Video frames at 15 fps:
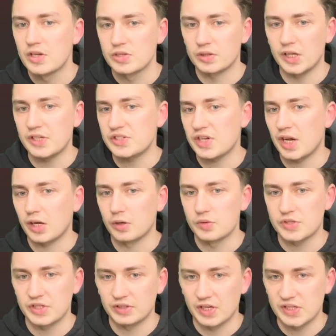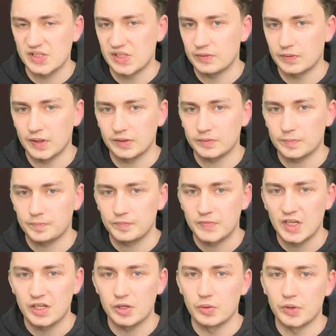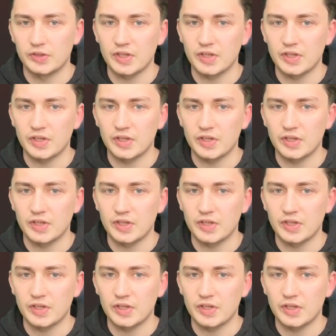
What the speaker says: So let's say I go c takes d5. You